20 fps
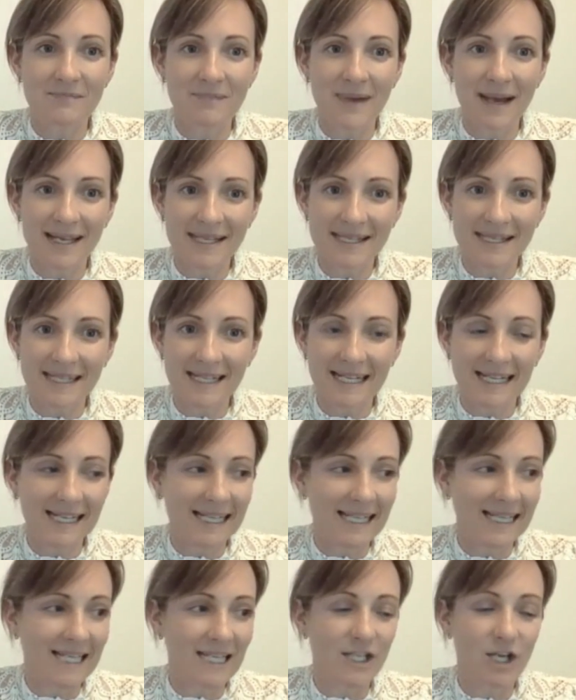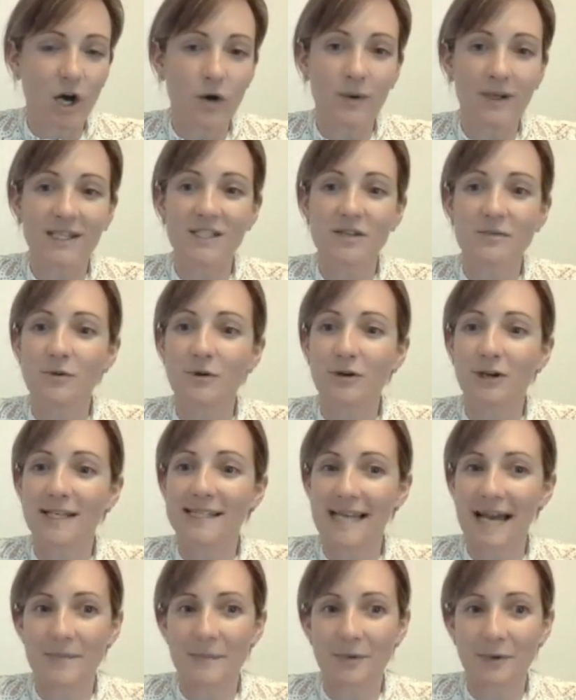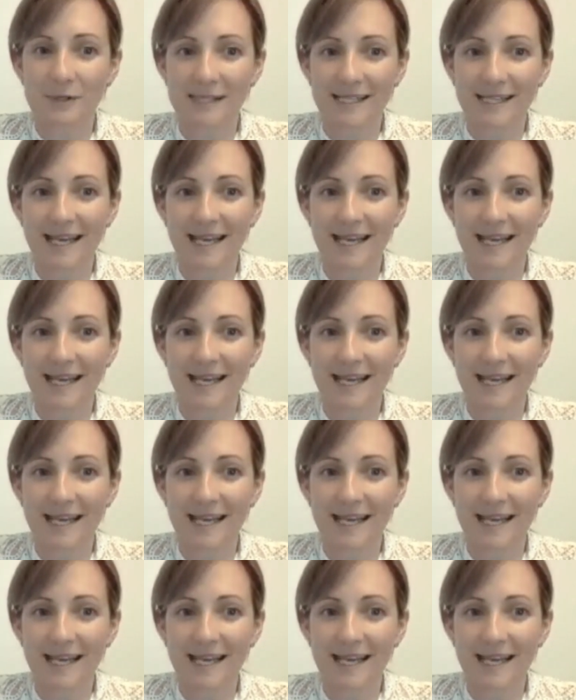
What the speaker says: basically go into more examples